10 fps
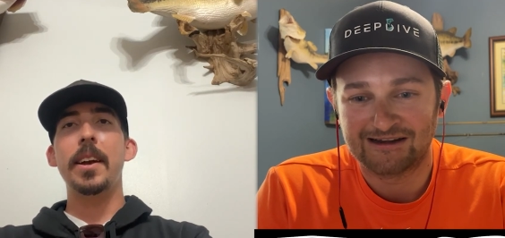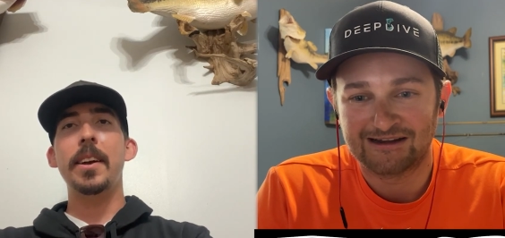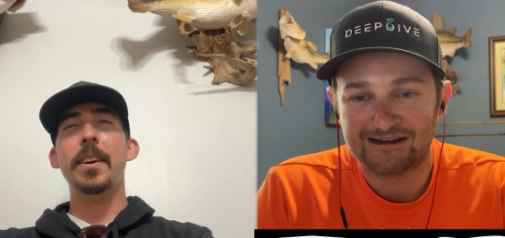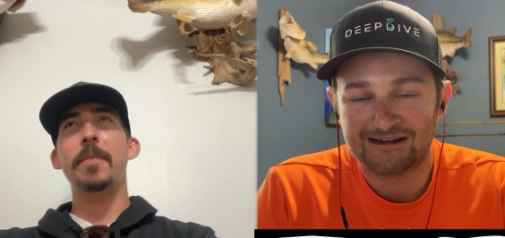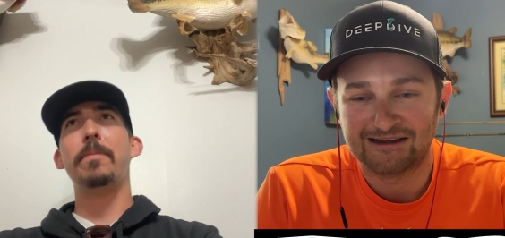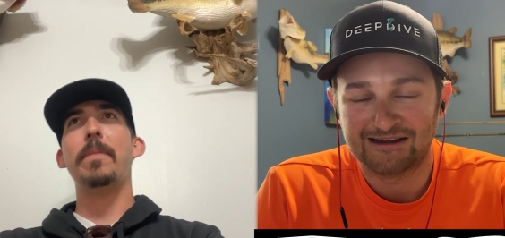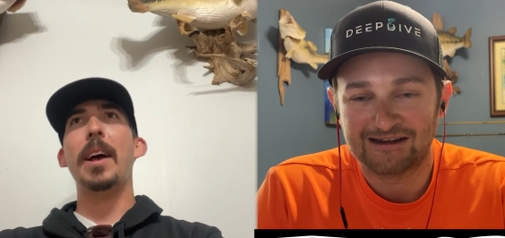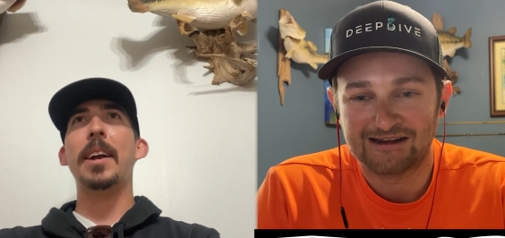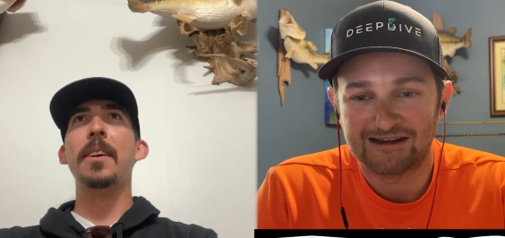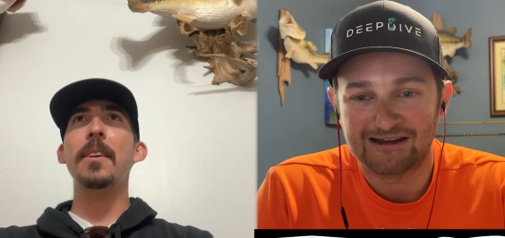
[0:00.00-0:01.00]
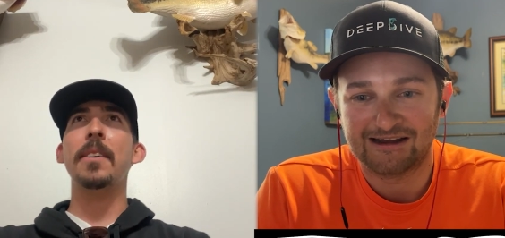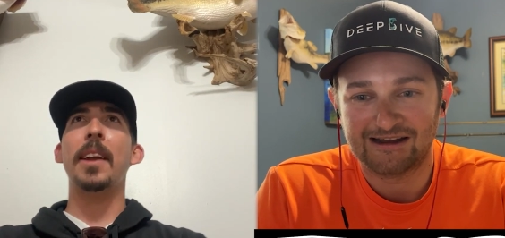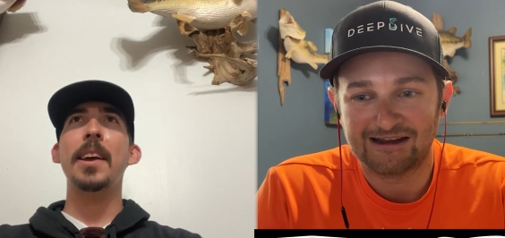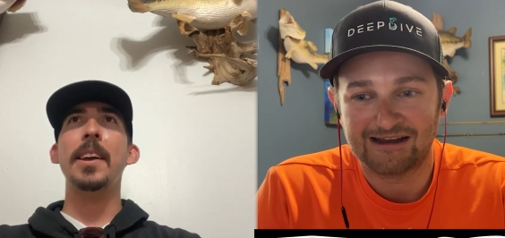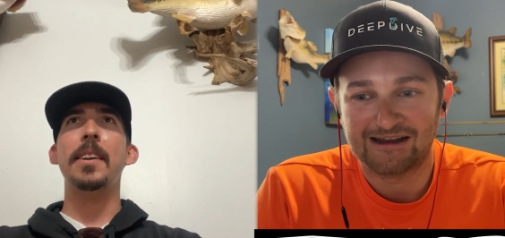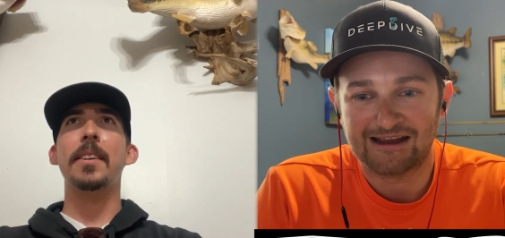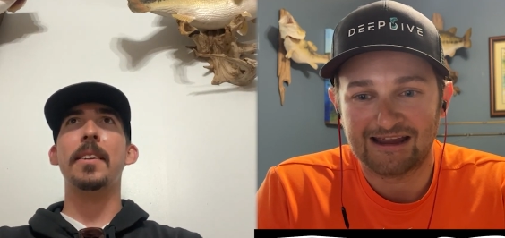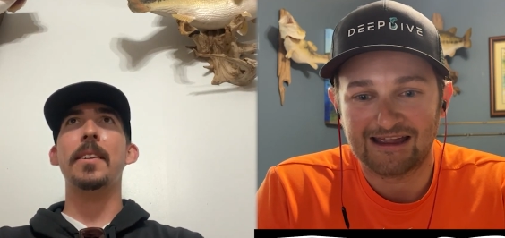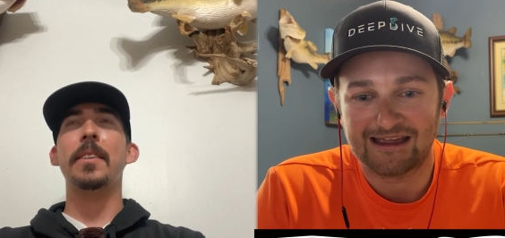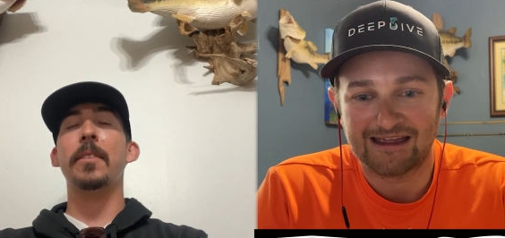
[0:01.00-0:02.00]
Speaker 1: Uh, I caught an eight
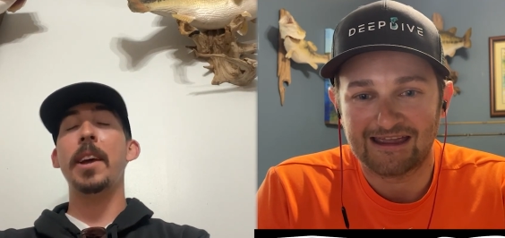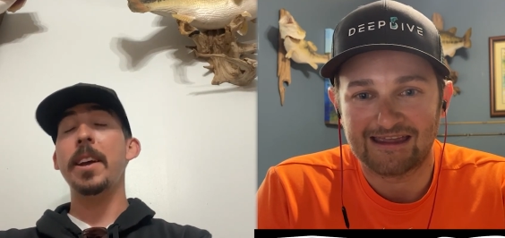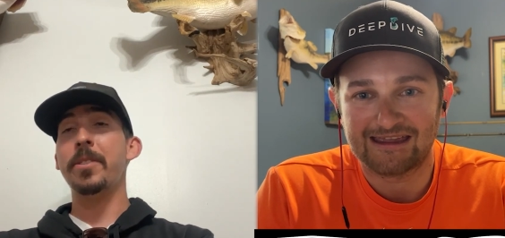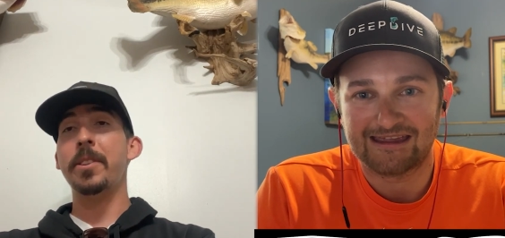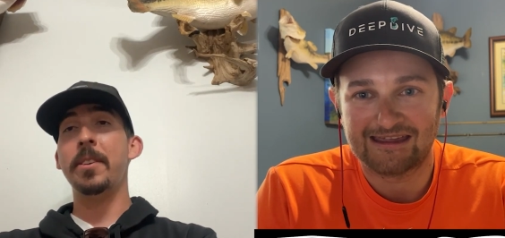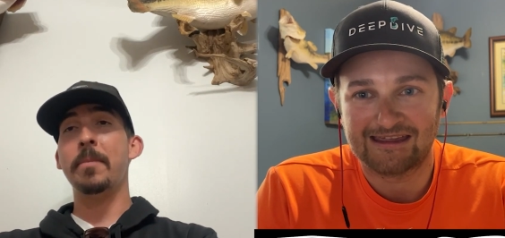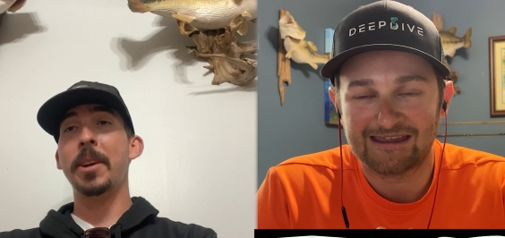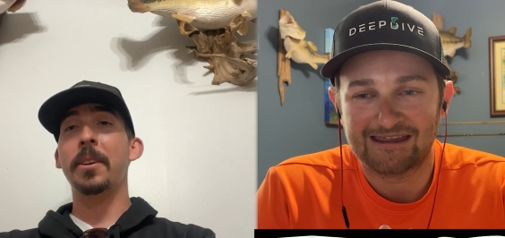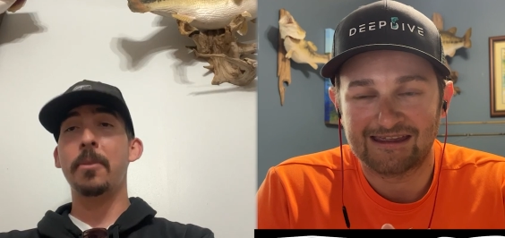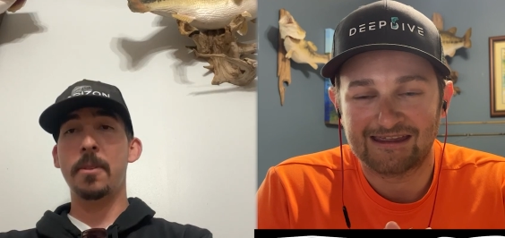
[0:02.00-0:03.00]
last year. Me and